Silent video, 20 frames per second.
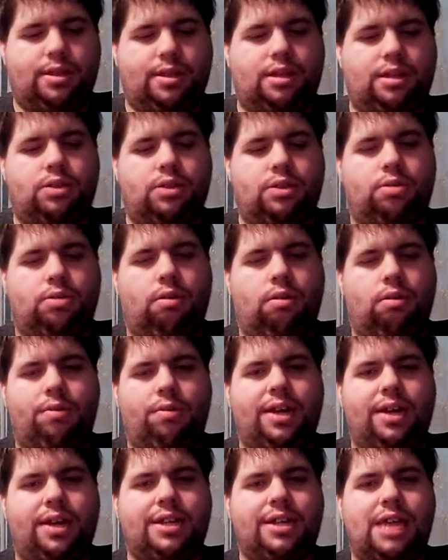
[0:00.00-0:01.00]

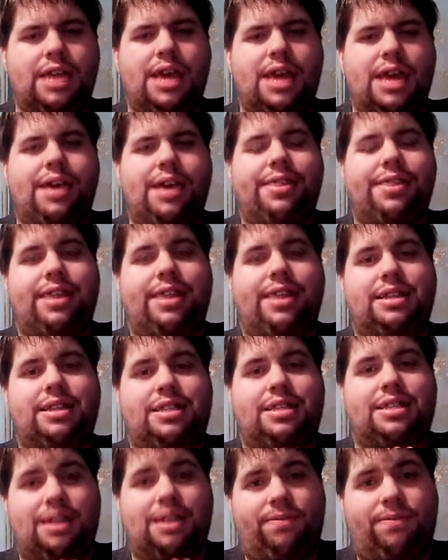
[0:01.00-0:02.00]
Control-wise, they
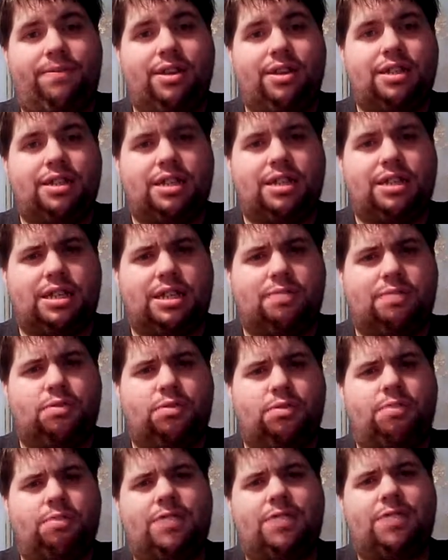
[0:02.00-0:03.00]
definitely seem
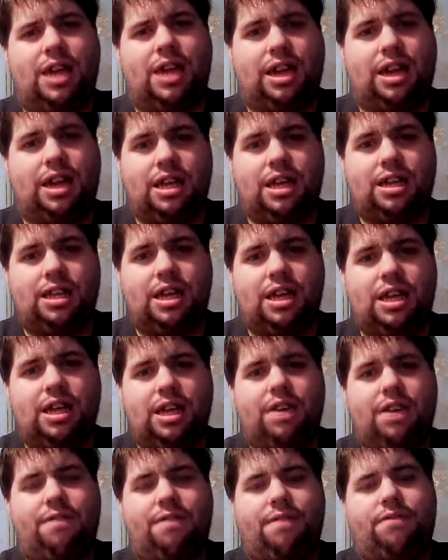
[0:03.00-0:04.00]
to have taken
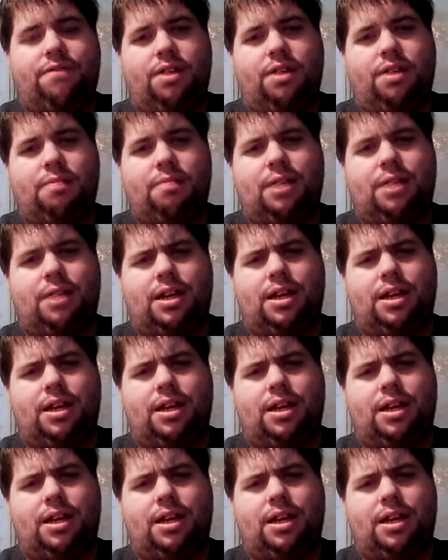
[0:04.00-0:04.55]
from